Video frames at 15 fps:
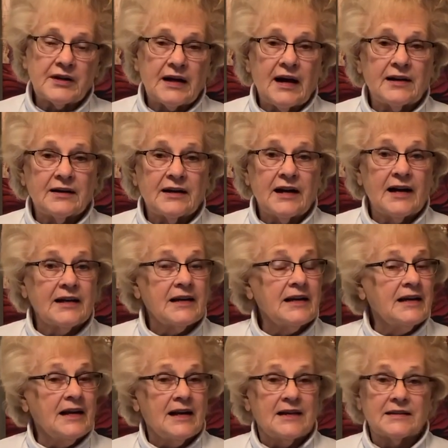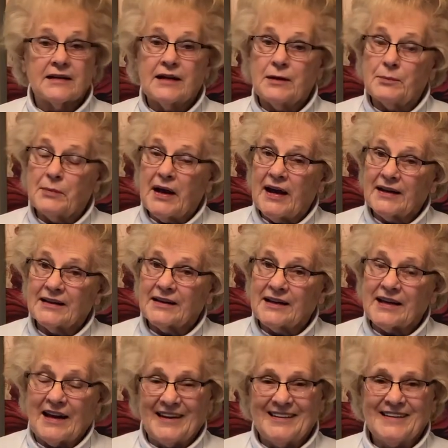Gagee and come back
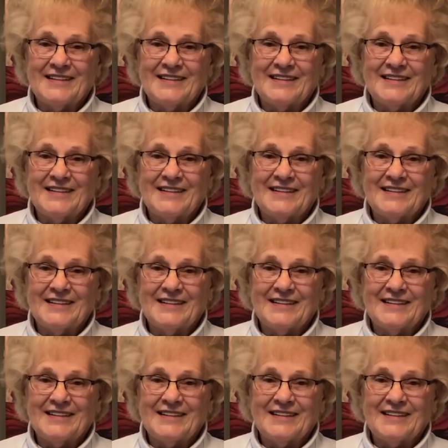again.